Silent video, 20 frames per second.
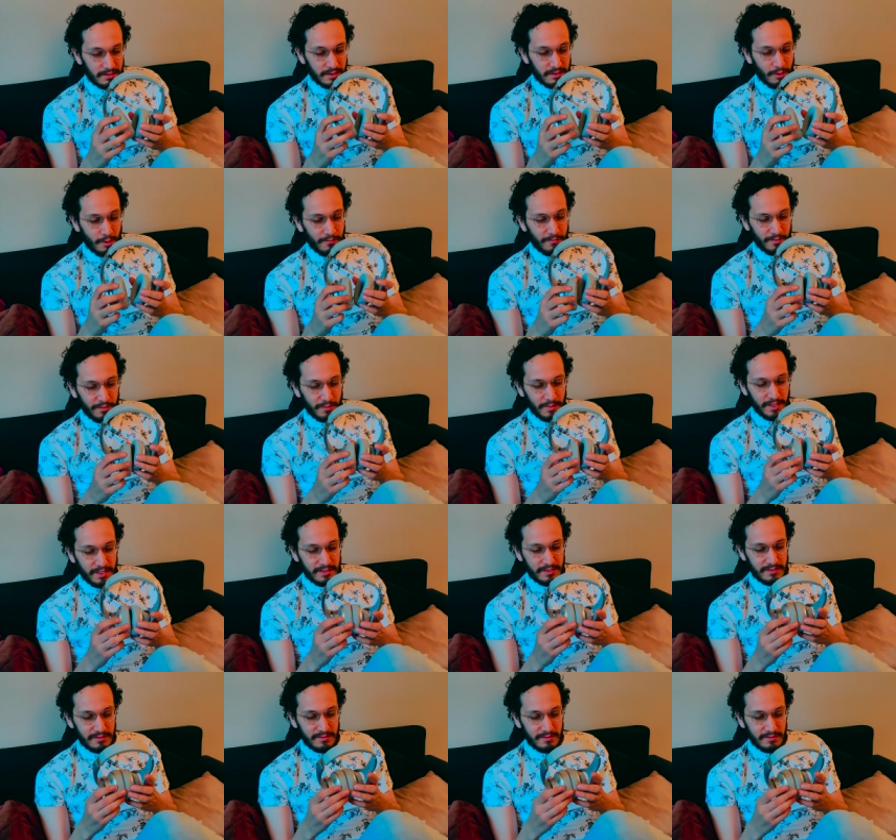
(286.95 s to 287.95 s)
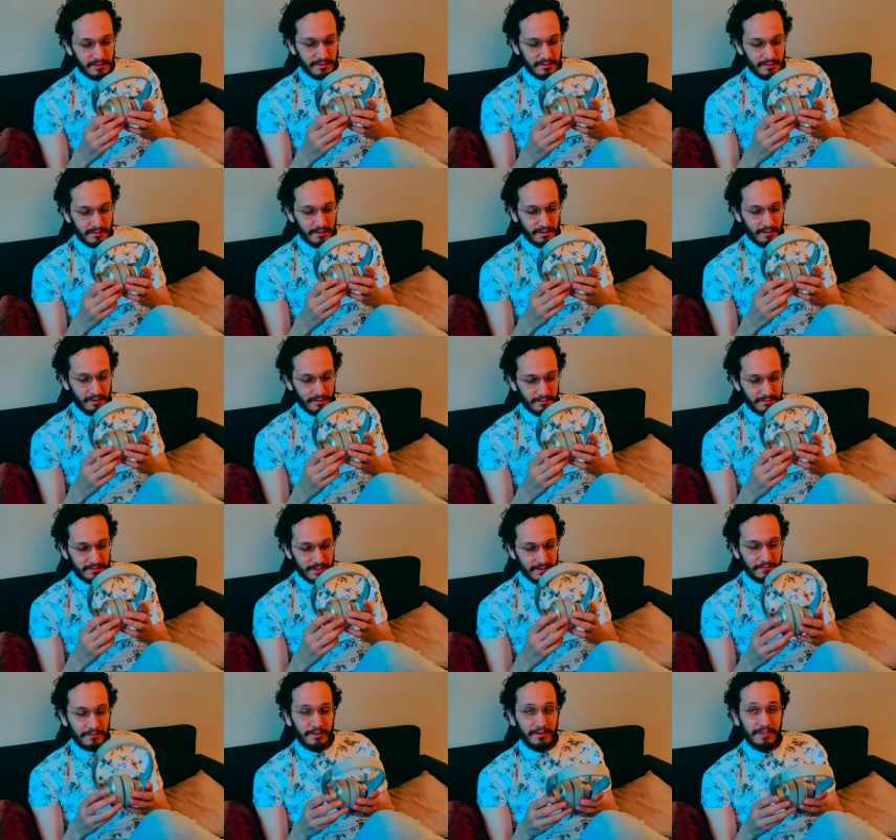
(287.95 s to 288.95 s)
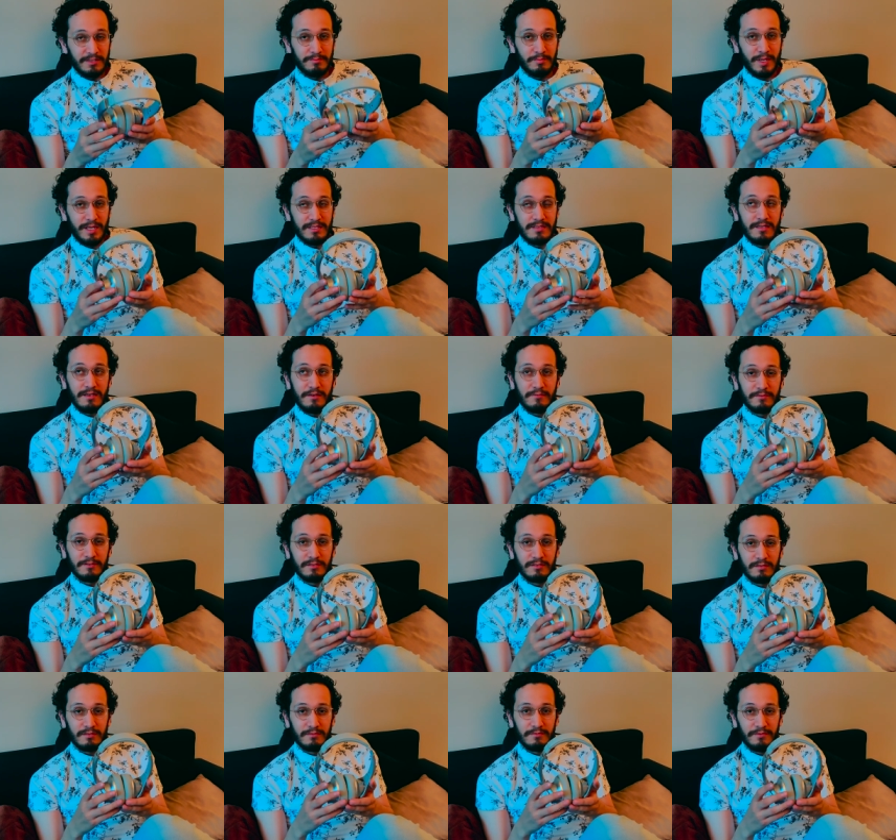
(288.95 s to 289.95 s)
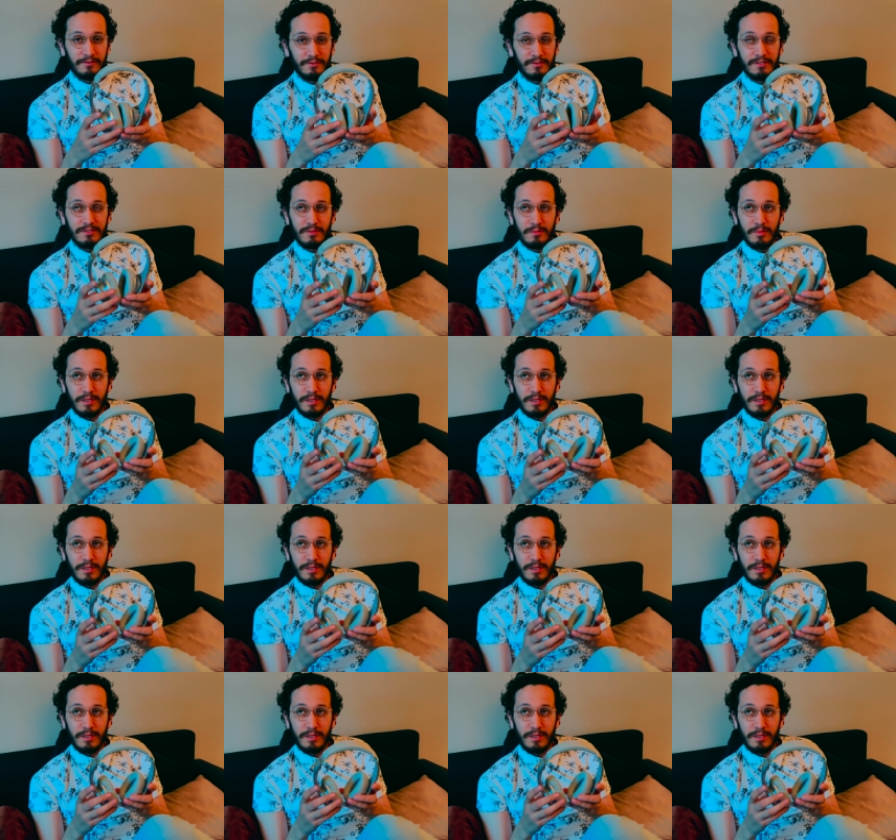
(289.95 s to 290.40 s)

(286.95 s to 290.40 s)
Yeah, over the bass. Definitely bass heavy if you're into